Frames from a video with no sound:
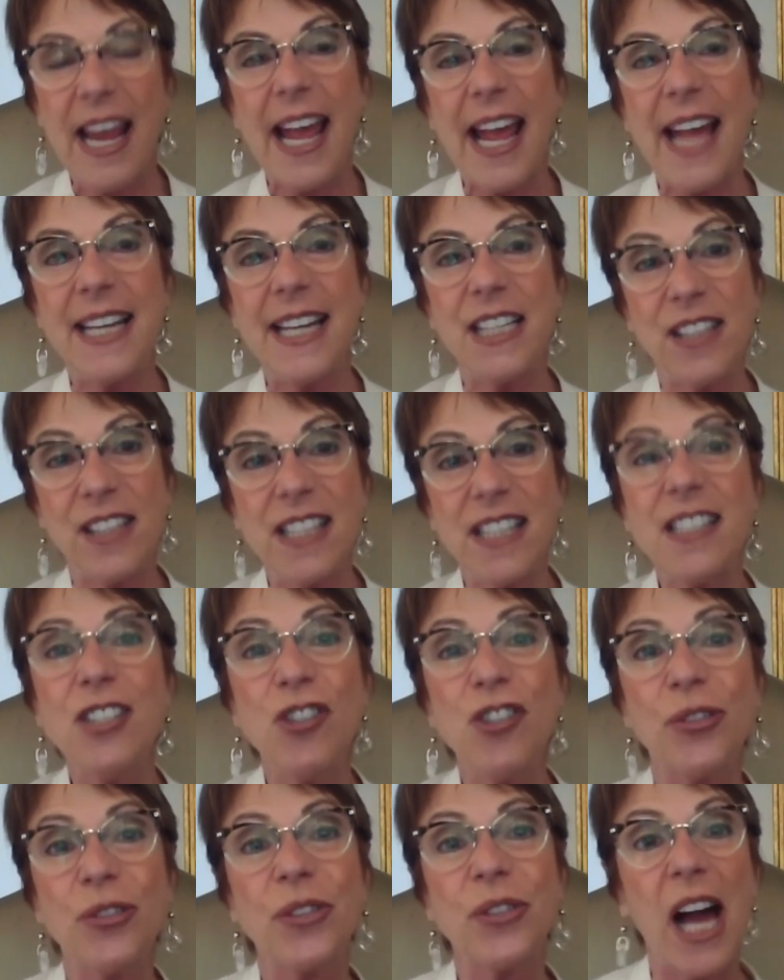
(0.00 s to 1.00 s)
And this
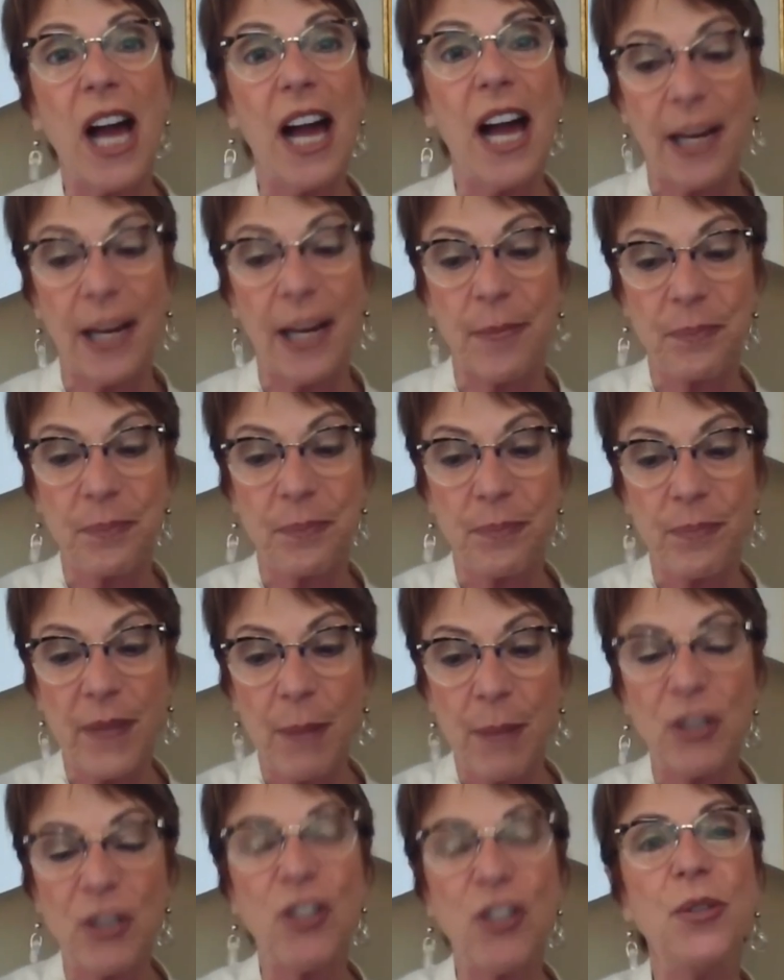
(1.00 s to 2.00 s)
is your time,
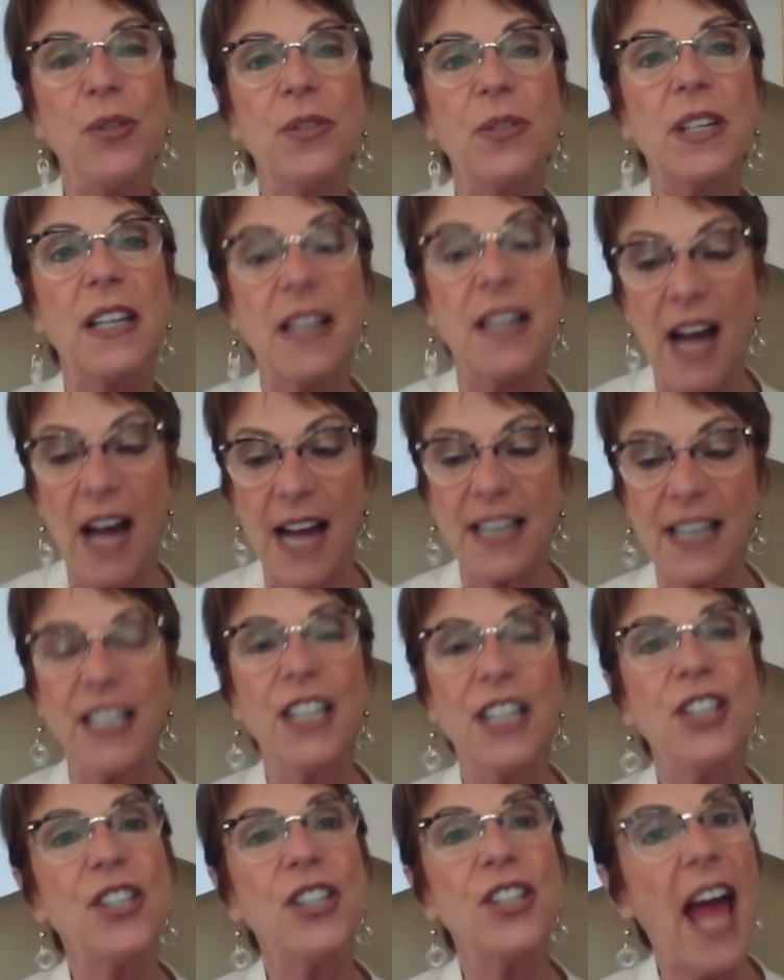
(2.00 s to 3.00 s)
but you've got
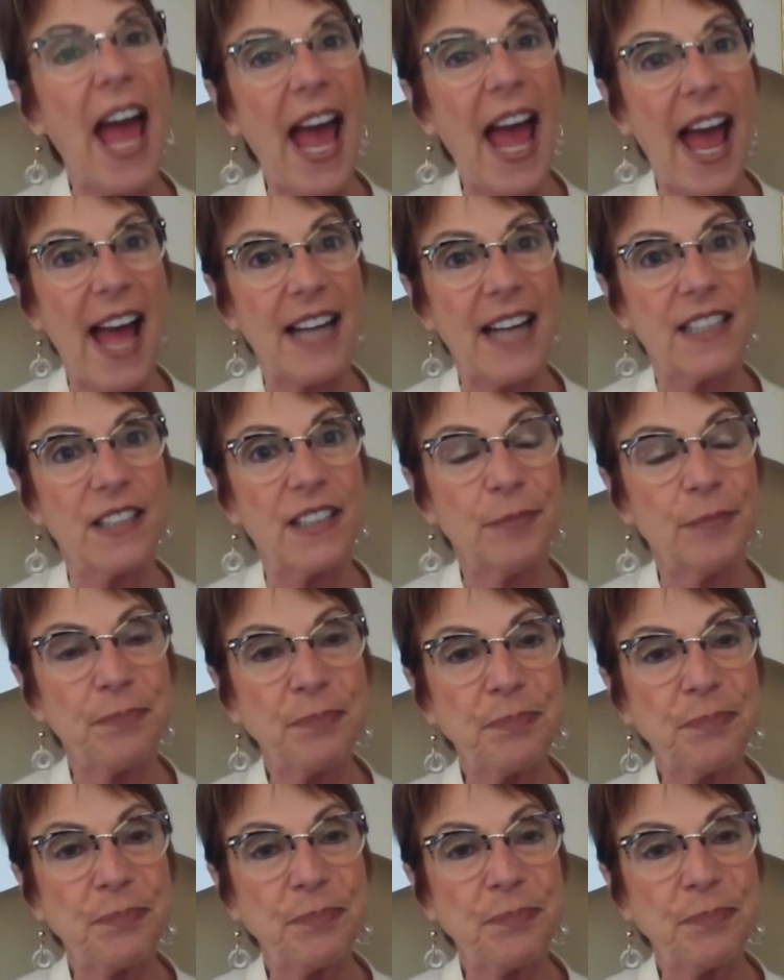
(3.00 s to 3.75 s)
to act.